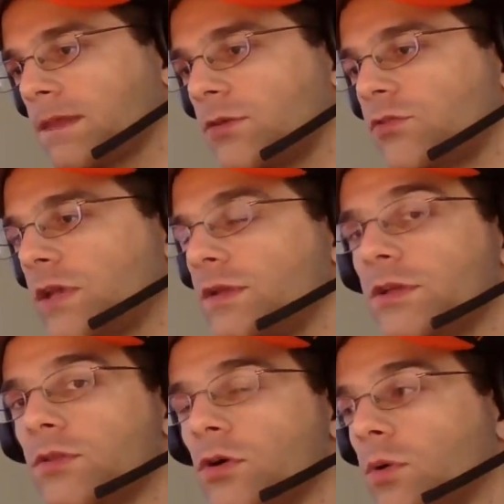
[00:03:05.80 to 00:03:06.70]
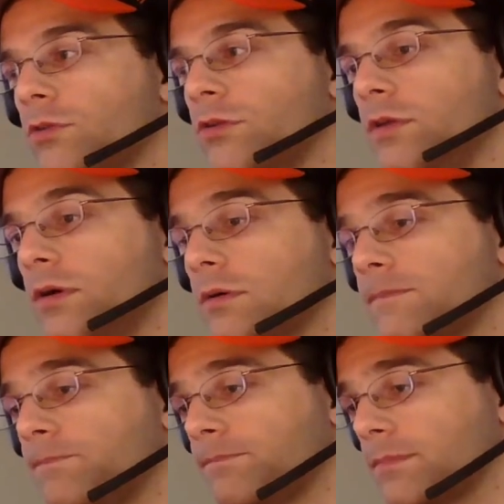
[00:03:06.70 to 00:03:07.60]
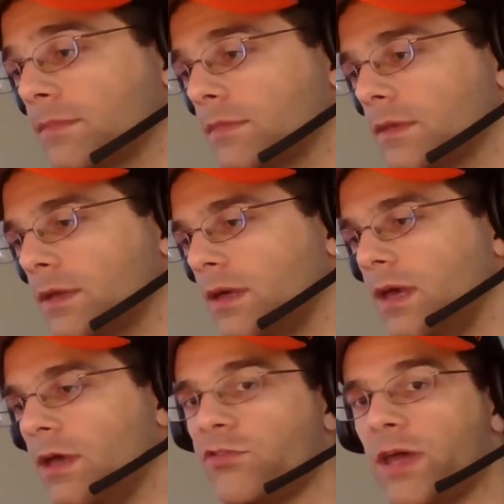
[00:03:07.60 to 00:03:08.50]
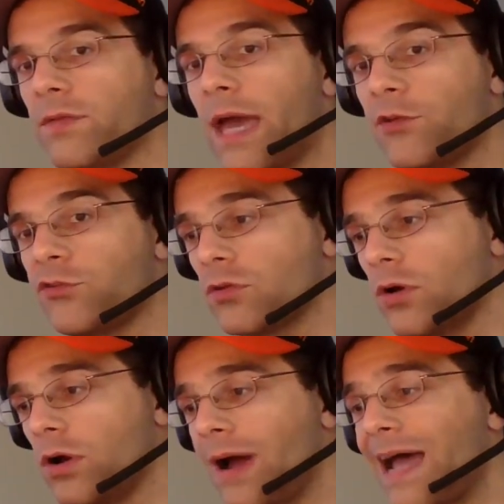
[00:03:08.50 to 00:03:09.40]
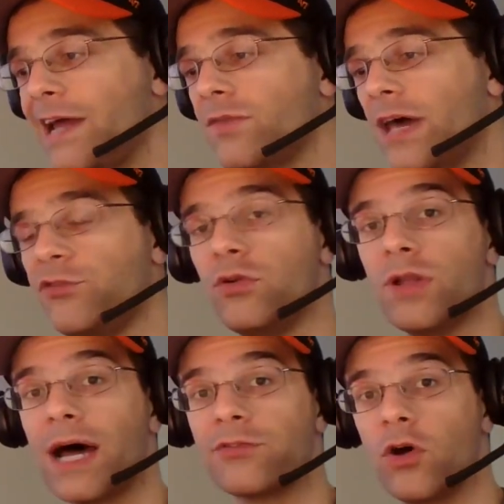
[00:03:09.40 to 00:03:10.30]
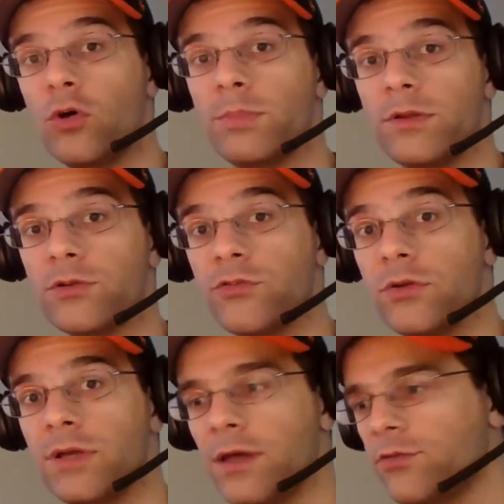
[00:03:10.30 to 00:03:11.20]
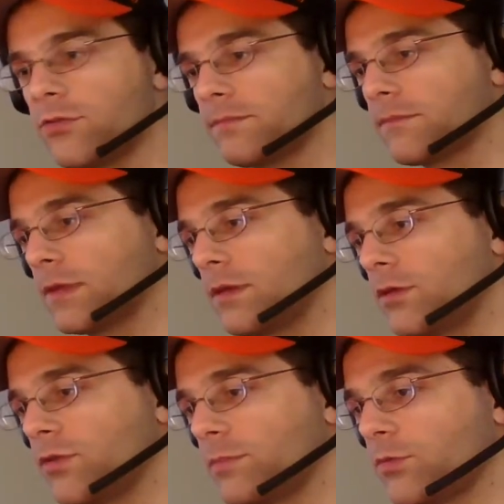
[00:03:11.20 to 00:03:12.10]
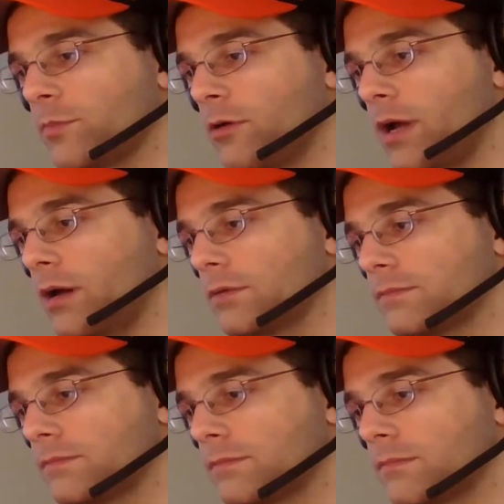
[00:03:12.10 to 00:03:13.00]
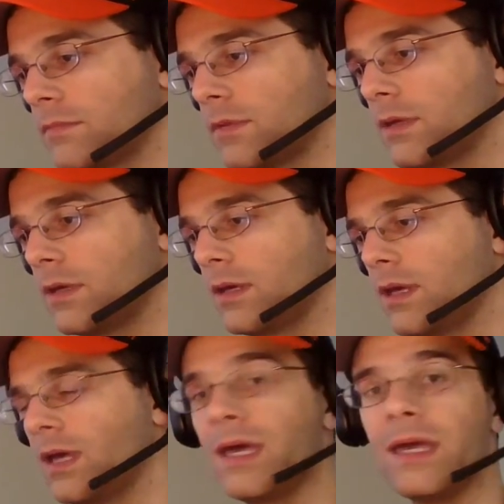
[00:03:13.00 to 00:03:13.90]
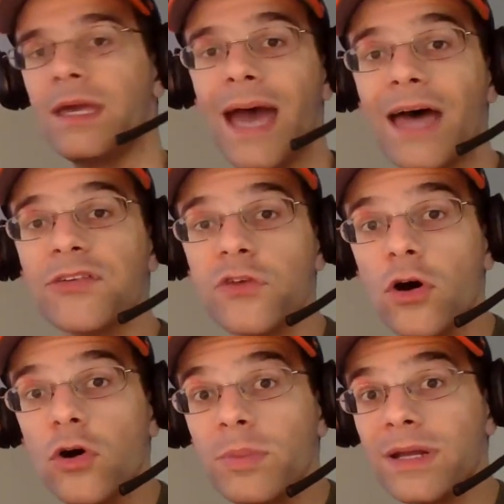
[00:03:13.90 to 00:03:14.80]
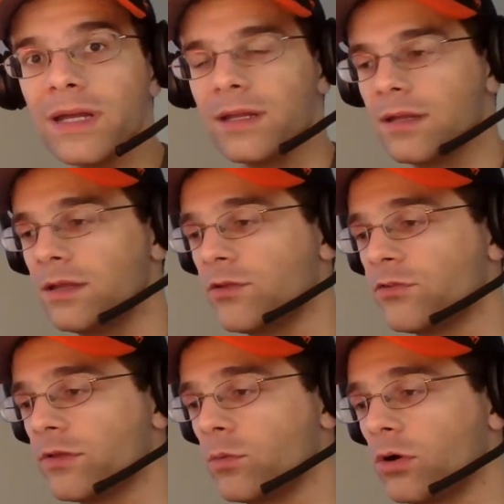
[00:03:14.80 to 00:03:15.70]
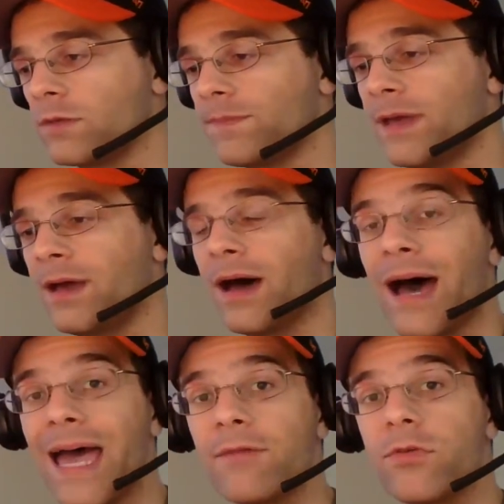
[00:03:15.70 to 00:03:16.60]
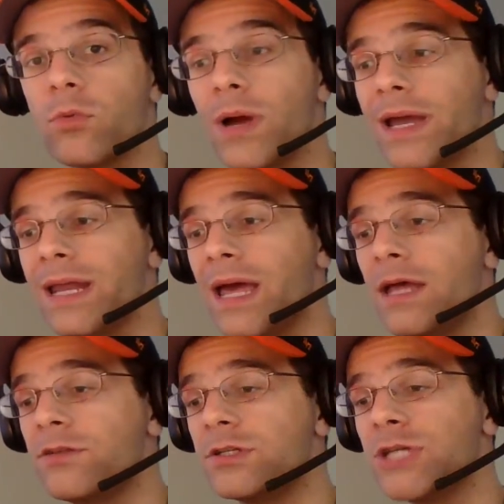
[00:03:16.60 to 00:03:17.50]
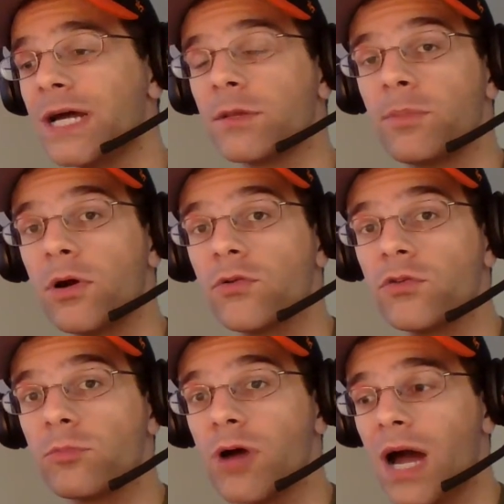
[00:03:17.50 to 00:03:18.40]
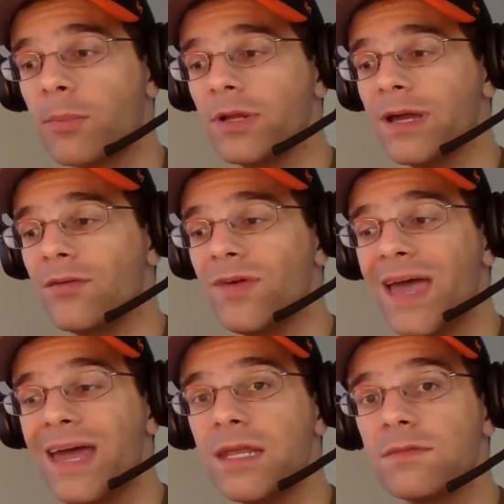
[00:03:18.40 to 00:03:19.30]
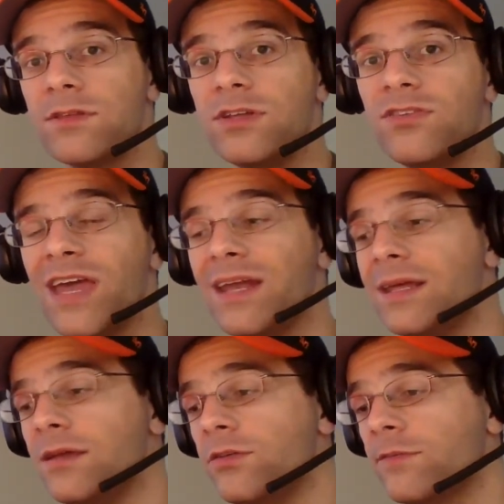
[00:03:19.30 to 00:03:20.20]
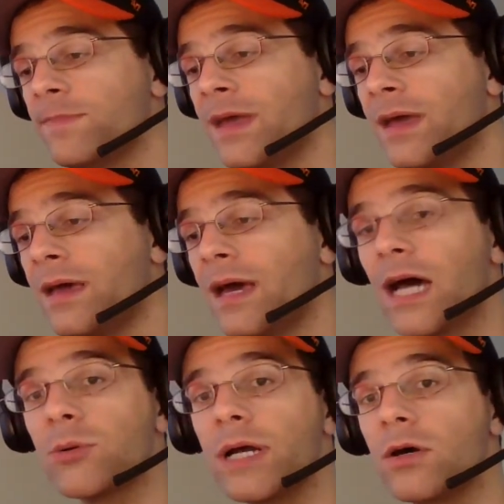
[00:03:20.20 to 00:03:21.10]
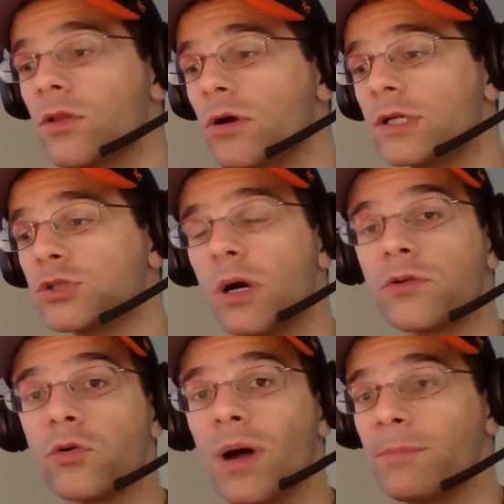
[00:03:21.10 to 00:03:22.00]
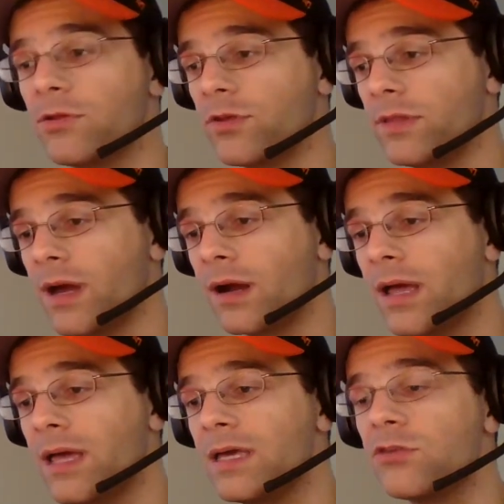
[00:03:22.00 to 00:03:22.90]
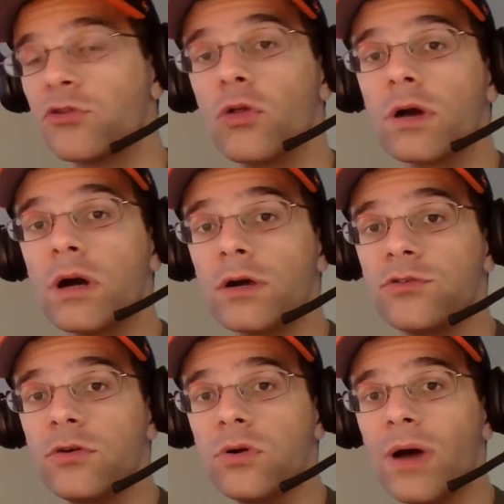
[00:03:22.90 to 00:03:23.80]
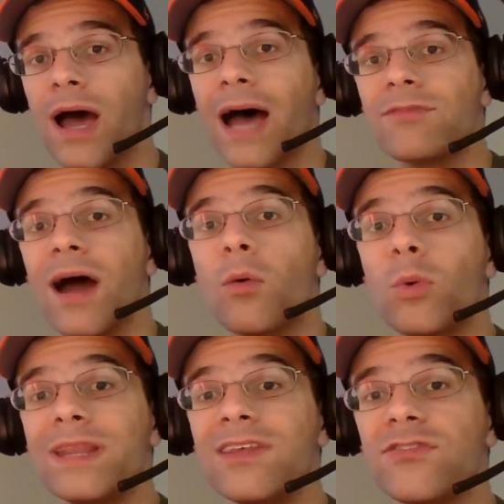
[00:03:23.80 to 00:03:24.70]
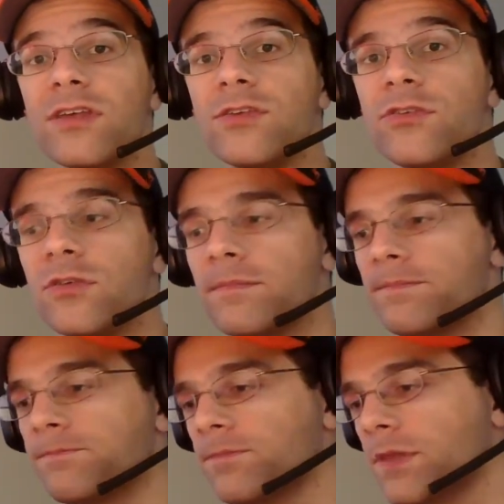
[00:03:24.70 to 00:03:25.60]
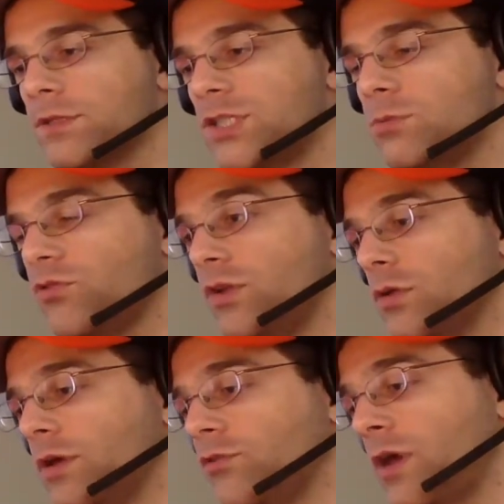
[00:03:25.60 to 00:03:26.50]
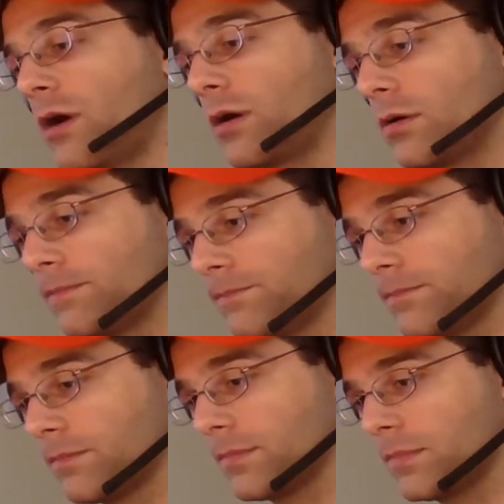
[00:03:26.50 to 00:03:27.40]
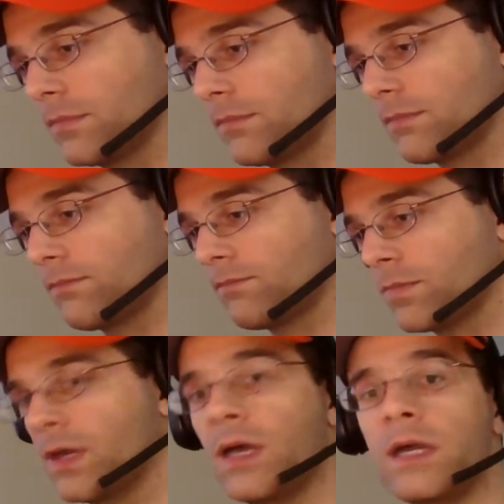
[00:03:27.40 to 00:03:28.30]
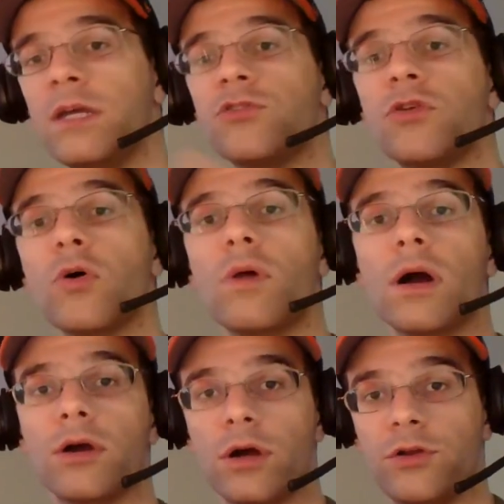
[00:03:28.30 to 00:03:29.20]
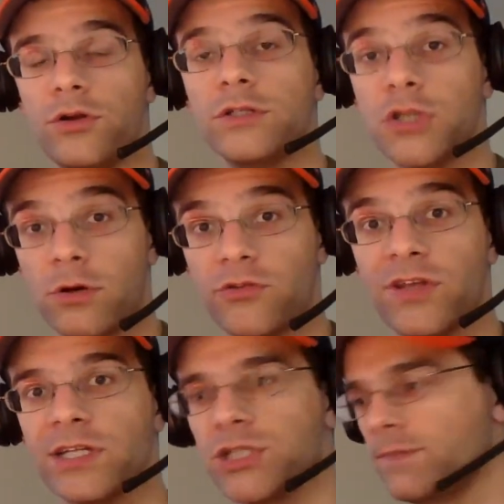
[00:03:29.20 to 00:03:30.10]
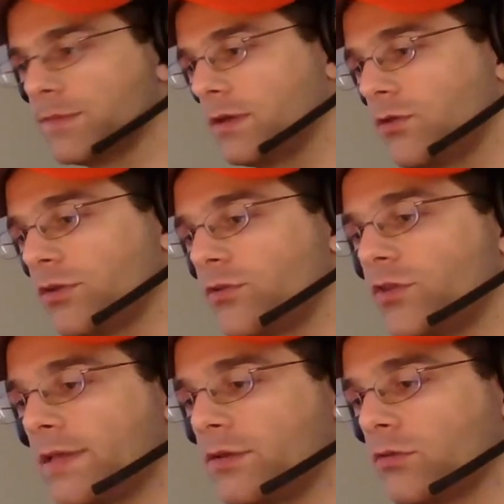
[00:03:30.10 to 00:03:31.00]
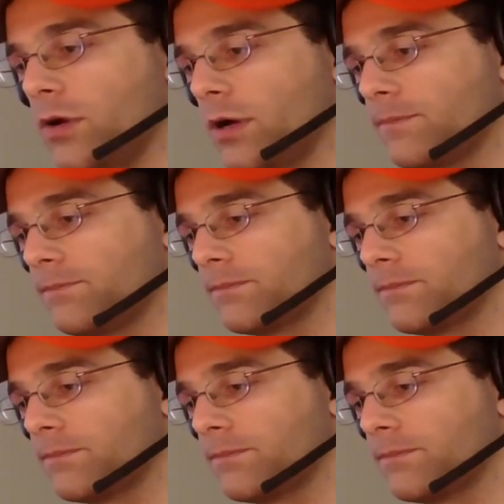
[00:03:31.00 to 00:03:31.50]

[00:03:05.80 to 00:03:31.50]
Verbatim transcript: Stanley didn't know what to do. Stanley, as your lawyer, I advise you not to open your suitcase, said Miss Morengo. He has to open it, said the warden. I have the right to check the personal property of any of the detainees. How do I know there aren't drugs or weapons in there? He stole a car, too. I've got witnesses. She was nearly hysterical. He is no longer under your jurisdiction, said Stanley's lawyer.